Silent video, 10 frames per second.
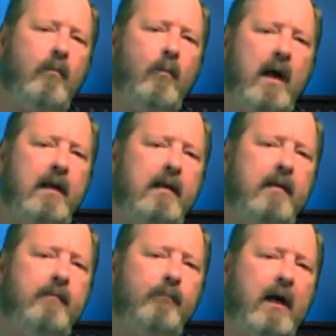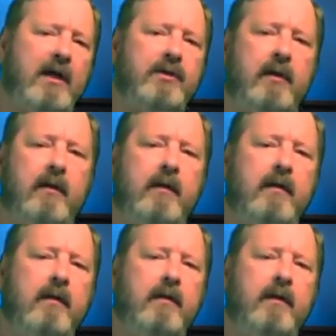what pressure
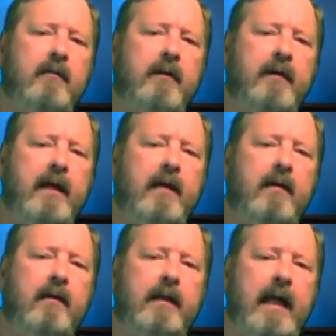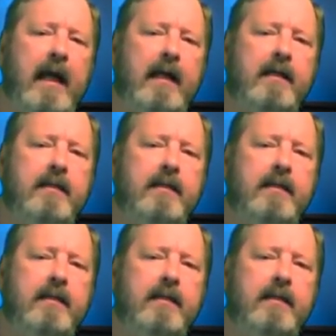do we read on the gauge?